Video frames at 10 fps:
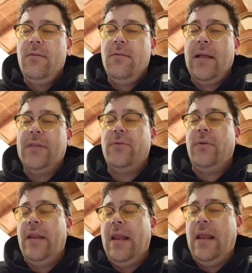That's
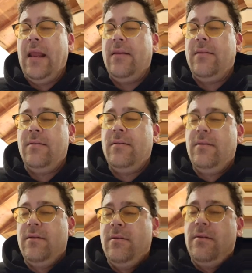really neat.
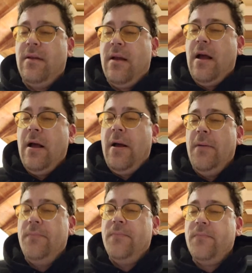
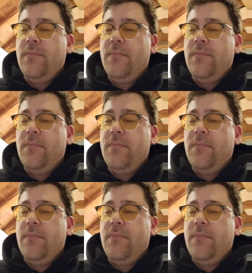Um,